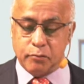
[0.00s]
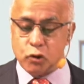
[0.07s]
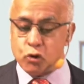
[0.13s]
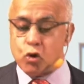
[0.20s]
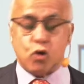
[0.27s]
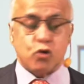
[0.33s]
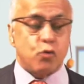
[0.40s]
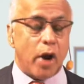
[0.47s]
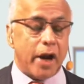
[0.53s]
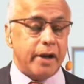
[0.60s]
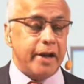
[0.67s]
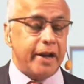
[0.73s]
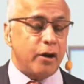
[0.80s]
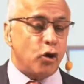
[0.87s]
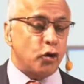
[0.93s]
road
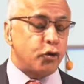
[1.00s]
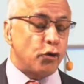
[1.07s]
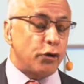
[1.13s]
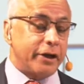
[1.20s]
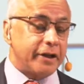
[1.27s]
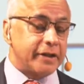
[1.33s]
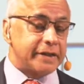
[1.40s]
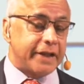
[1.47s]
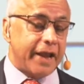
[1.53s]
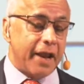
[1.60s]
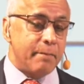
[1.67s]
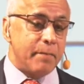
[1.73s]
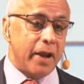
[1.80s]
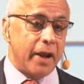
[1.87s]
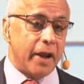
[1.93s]
widening authorities
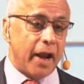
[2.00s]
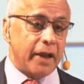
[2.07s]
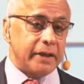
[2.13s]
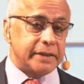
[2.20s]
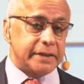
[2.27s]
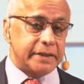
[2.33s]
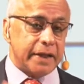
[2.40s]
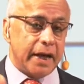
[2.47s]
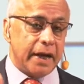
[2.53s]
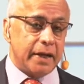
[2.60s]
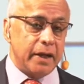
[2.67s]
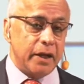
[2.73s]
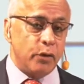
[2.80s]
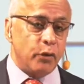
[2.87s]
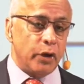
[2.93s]
came and said,
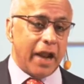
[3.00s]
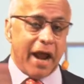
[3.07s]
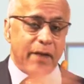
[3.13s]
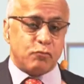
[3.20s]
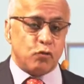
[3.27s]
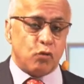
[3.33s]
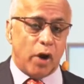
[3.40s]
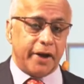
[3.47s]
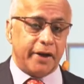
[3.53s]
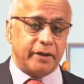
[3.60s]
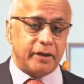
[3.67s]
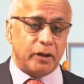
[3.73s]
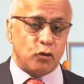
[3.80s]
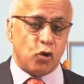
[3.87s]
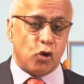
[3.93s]
"We'll have to widen
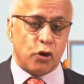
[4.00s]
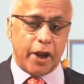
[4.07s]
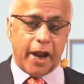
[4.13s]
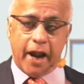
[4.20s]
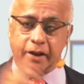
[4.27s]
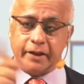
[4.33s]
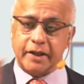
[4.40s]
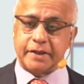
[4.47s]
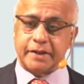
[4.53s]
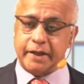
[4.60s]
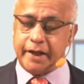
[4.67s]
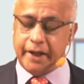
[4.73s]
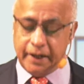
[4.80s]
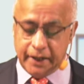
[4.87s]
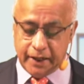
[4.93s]
the road and this is an
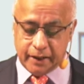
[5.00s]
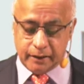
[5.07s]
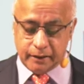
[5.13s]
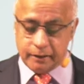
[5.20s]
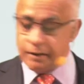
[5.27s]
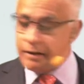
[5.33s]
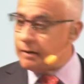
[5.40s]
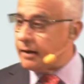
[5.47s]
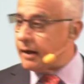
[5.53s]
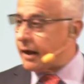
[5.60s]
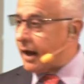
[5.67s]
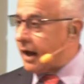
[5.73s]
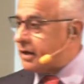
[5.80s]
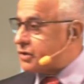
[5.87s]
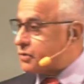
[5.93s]
illegal
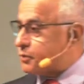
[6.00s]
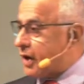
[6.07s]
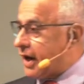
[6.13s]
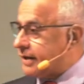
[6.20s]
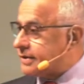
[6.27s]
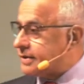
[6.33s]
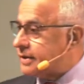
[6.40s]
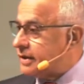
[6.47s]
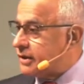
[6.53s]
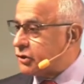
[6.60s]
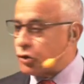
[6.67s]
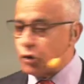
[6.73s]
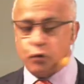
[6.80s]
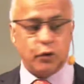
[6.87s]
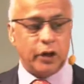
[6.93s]
enterprise,
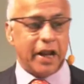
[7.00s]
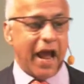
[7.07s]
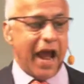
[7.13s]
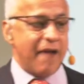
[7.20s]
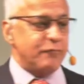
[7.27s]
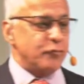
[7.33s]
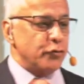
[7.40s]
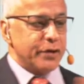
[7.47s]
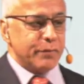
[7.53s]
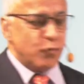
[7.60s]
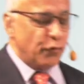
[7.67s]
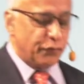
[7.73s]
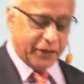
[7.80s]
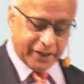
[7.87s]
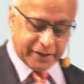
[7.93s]
so we'll have to
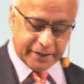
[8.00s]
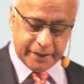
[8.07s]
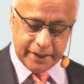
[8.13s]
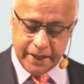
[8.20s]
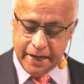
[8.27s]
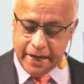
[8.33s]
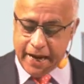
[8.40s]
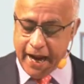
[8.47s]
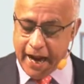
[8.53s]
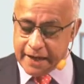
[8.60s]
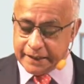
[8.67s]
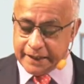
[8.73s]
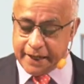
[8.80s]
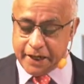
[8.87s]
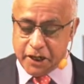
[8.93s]
remove this."
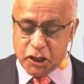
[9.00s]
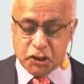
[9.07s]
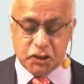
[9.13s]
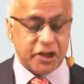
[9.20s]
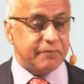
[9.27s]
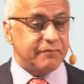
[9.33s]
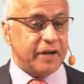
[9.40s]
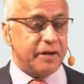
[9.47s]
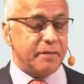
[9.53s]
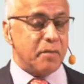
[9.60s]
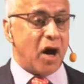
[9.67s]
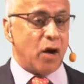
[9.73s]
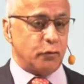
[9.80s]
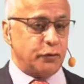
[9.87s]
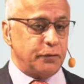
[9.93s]
And they shifted him
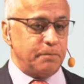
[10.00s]
out.